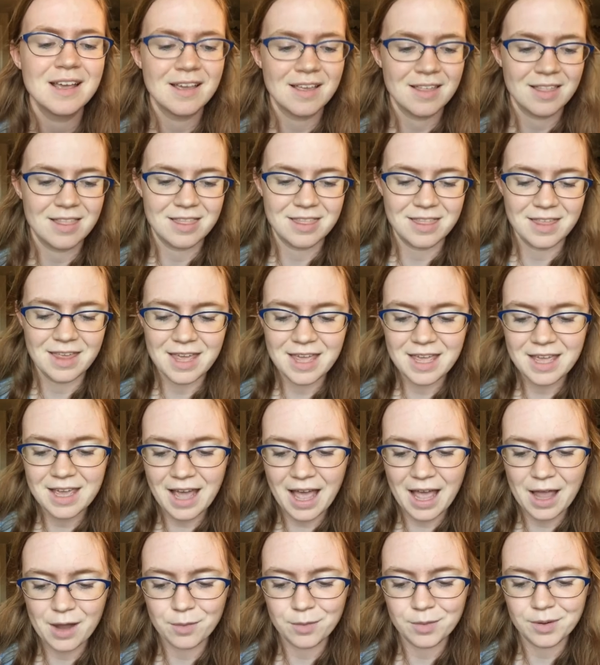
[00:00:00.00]
think
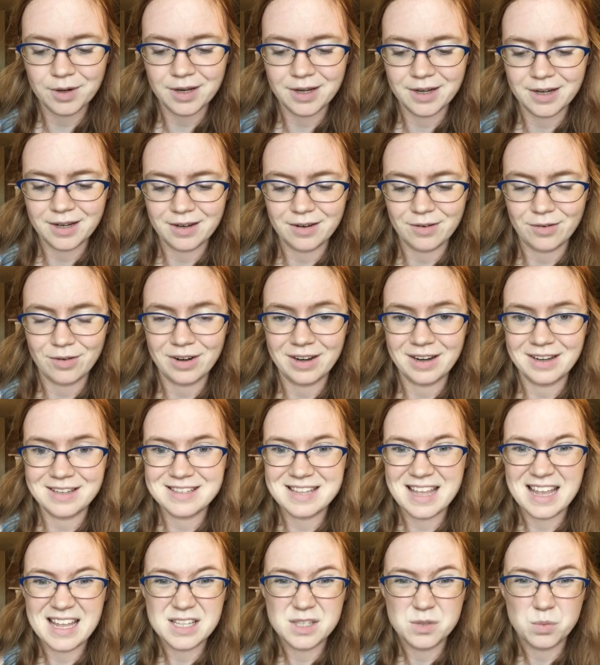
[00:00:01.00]
I would
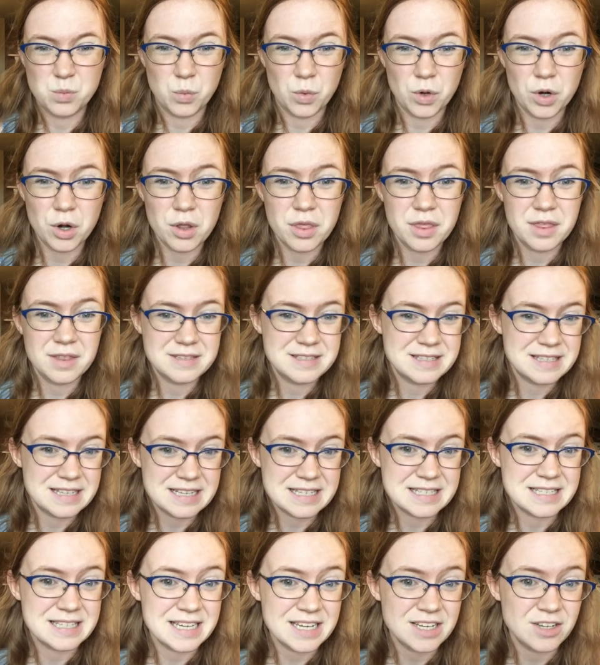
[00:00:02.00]
say it's worth
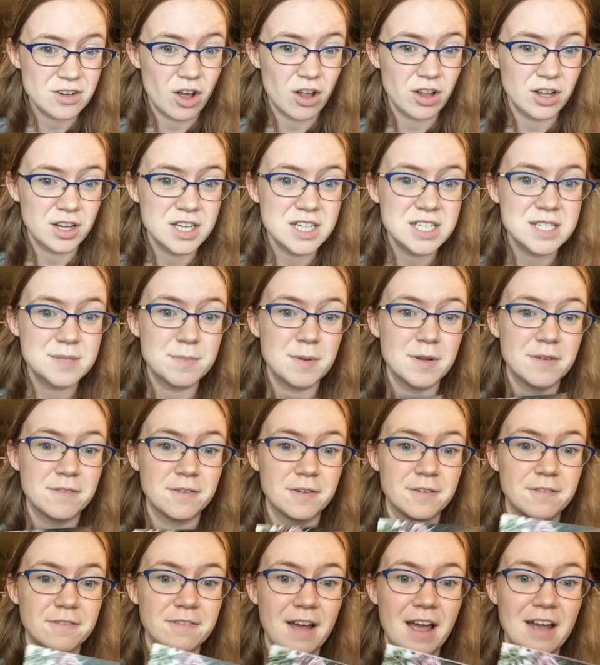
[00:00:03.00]
$16, but
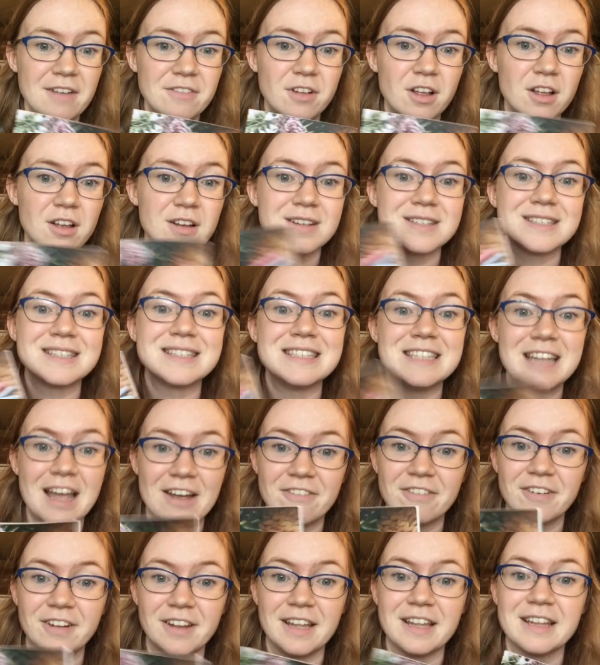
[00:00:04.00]
for $5,
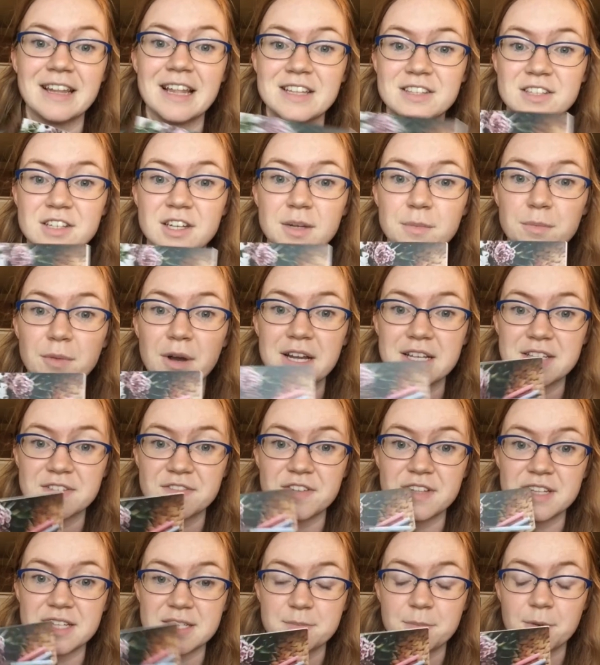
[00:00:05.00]
definitely that's a good price for
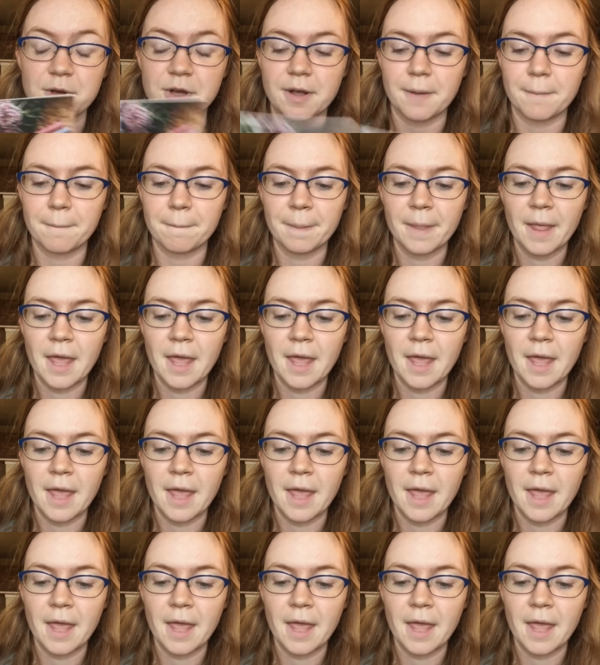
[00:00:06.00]
this book.